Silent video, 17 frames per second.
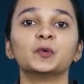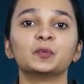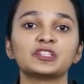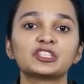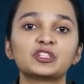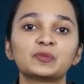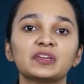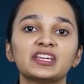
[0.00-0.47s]

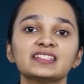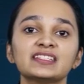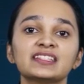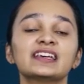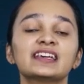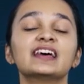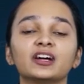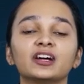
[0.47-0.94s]
which
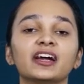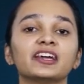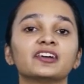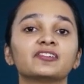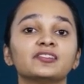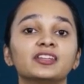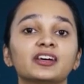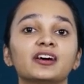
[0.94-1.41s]
means
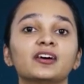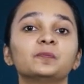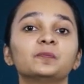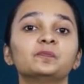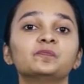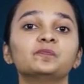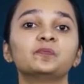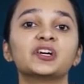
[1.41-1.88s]
if the
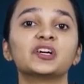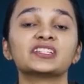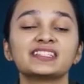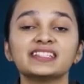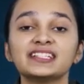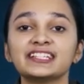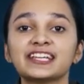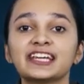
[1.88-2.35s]

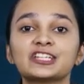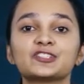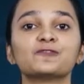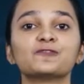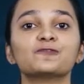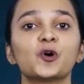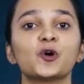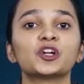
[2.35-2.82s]
percentage
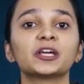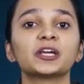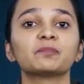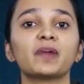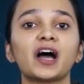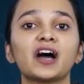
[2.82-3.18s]
of voting